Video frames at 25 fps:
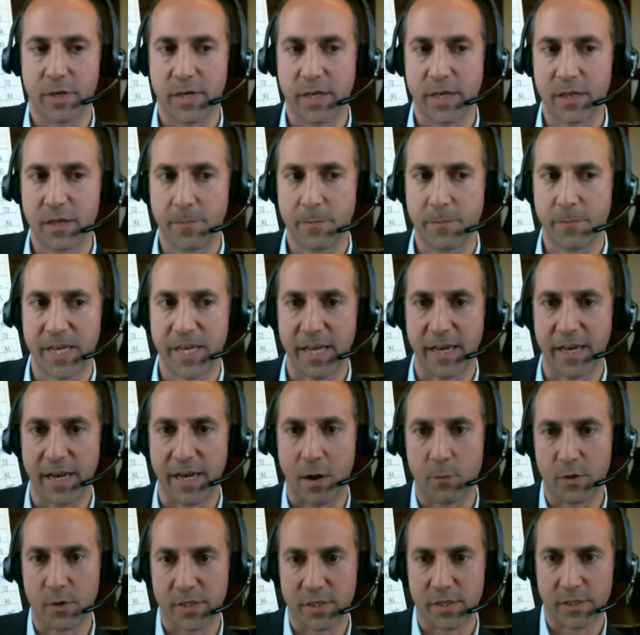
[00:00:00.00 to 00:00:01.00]
And in the beginning,
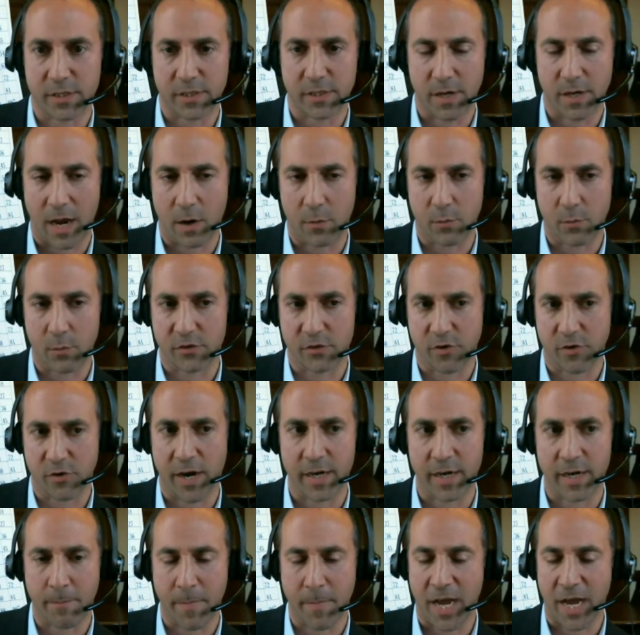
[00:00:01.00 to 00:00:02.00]
I was I was
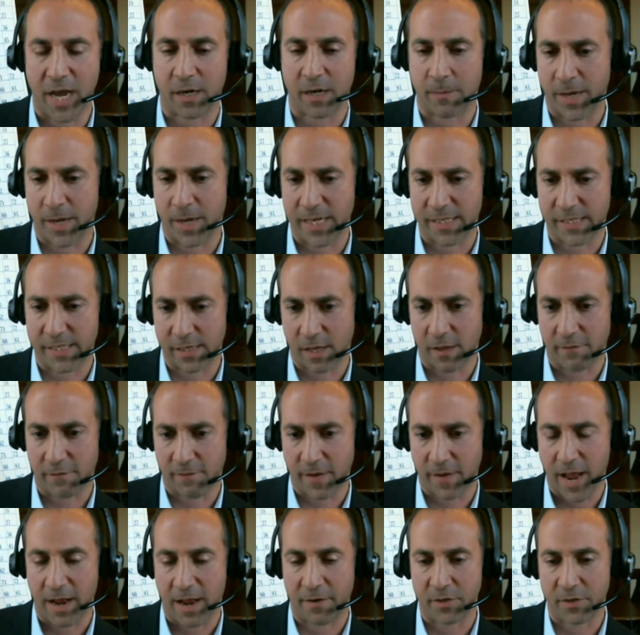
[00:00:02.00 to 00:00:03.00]
trying to model
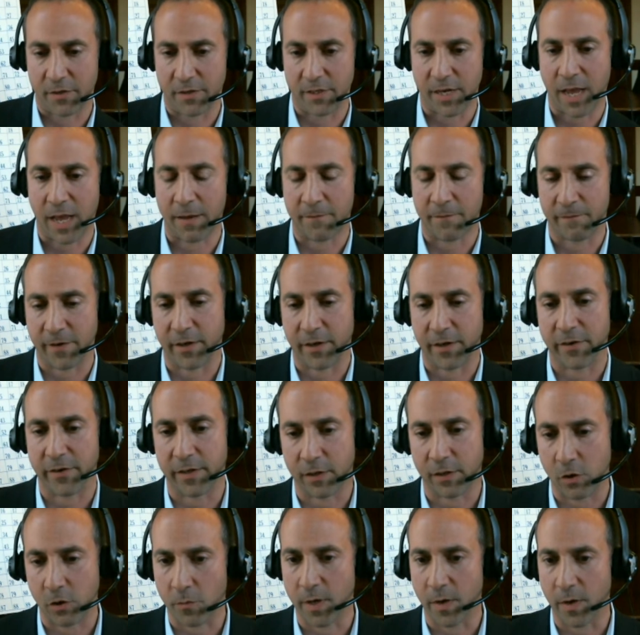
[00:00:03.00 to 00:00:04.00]
myself after Tom Ferry
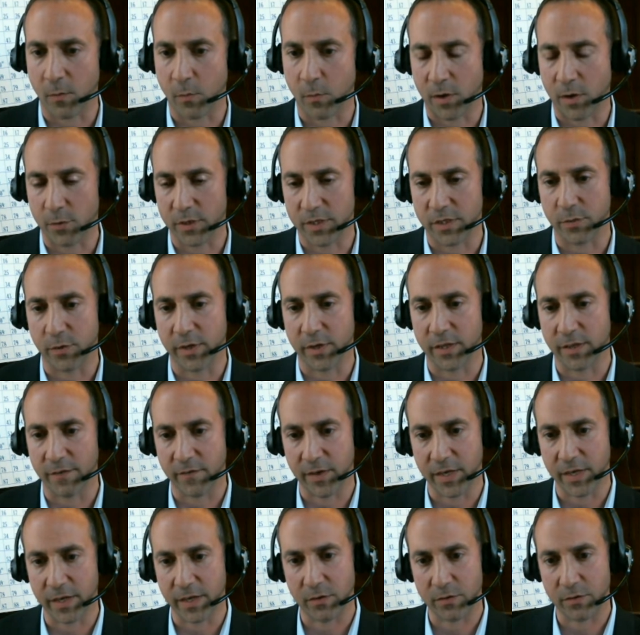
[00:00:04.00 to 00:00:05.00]
a little bit when I was doing the
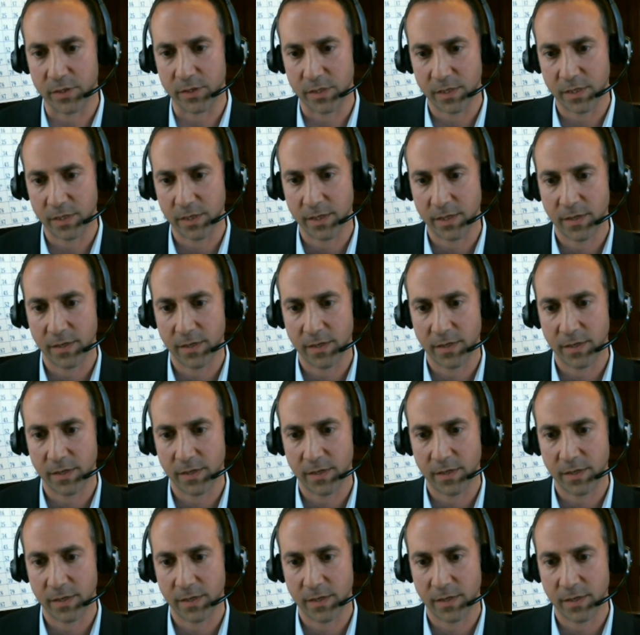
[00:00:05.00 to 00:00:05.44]
videos.